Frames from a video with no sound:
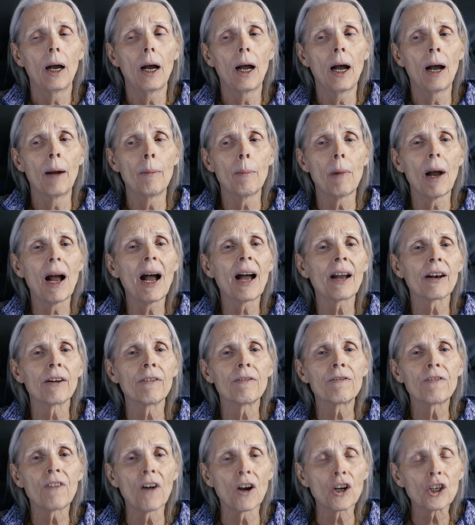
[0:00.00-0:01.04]
how to
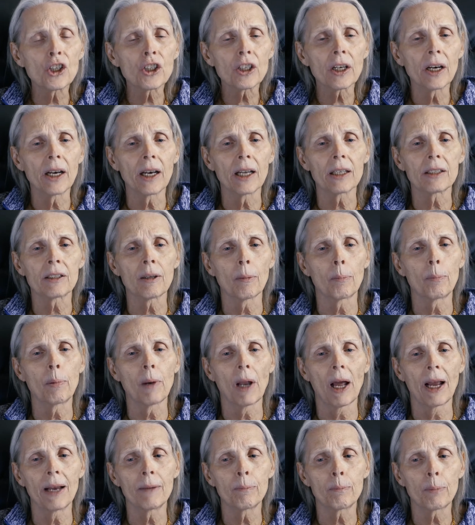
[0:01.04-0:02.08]
function as a
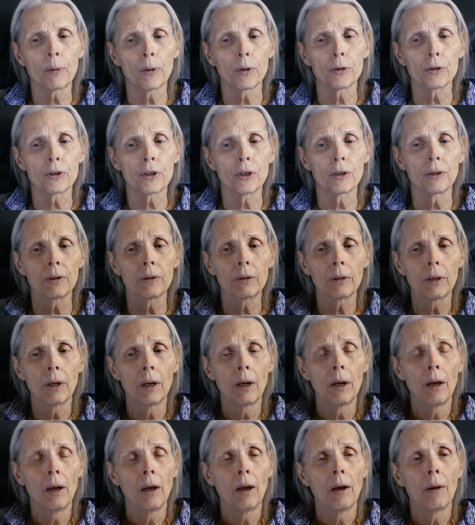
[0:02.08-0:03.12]
blind person
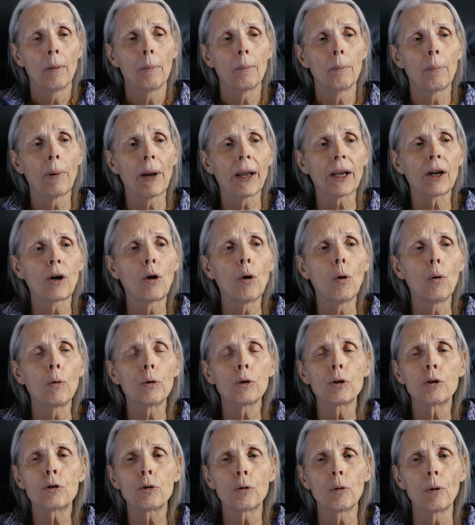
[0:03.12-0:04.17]
by
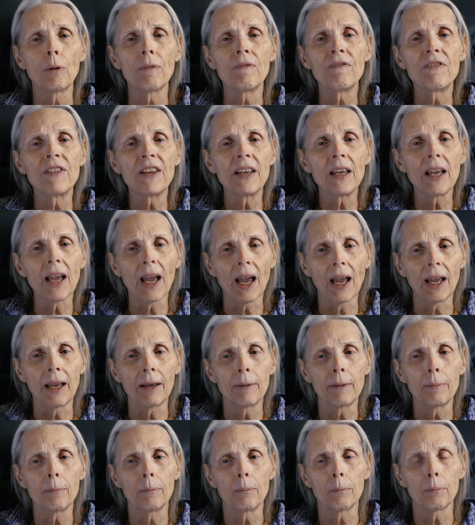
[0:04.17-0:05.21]
going to a
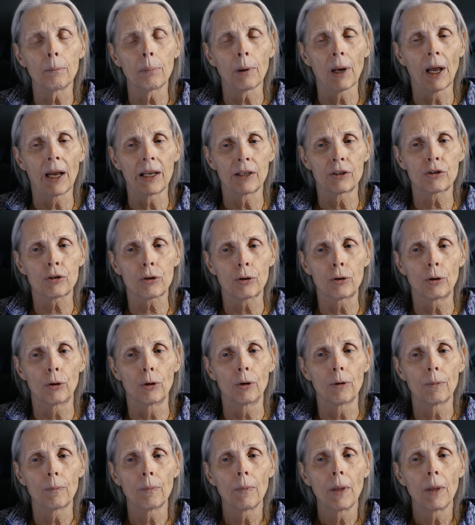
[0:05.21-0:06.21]
VA blind school,